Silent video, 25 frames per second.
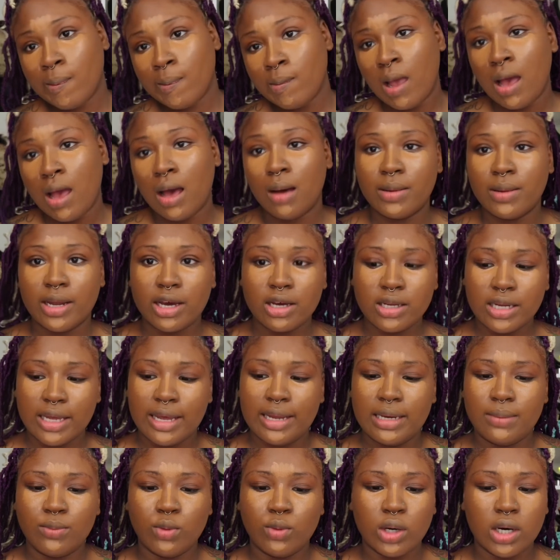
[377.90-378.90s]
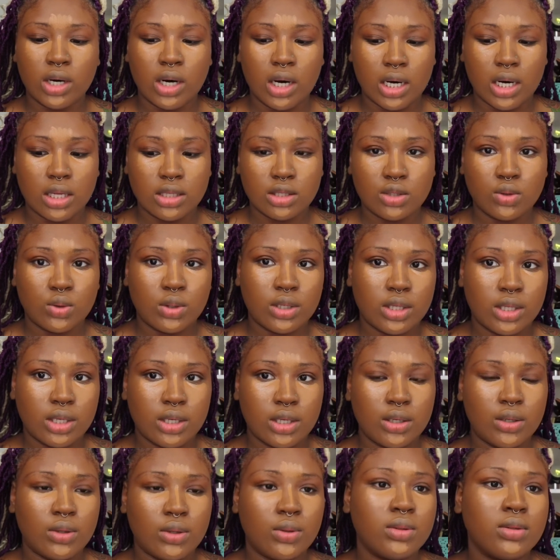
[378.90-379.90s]
I'm not gonna add any more contour
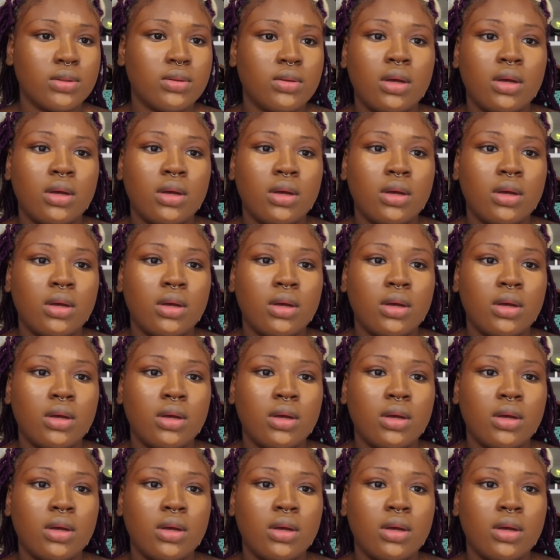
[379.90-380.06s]
though.